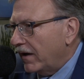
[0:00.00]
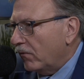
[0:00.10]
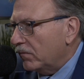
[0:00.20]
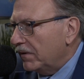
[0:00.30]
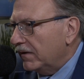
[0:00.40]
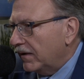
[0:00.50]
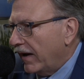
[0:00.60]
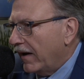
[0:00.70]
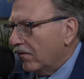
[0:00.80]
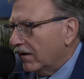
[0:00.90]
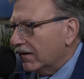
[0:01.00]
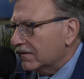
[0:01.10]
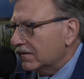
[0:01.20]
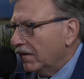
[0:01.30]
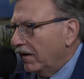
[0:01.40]
that would be
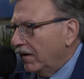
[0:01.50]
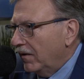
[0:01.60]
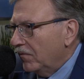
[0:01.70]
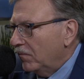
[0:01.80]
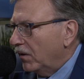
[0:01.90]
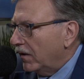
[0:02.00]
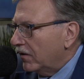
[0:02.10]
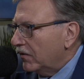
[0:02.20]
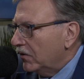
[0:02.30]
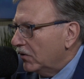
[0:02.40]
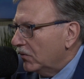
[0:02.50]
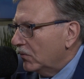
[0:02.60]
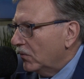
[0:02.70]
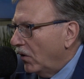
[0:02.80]
countless. But you